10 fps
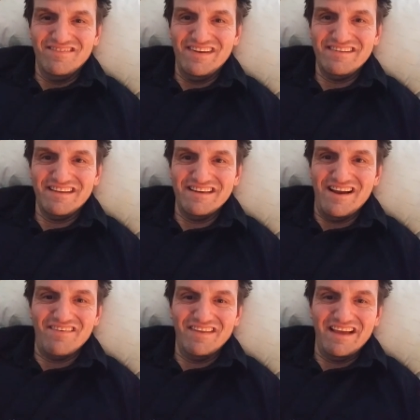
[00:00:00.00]
Basically,
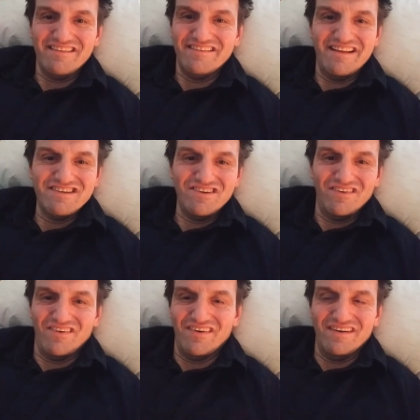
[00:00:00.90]
not really existential
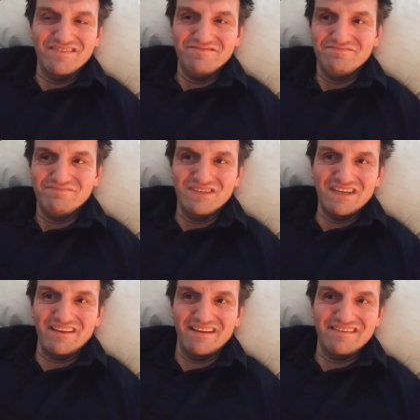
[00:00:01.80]
or
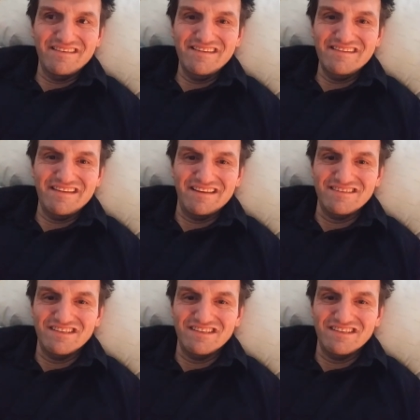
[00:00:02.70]
particularly existencing.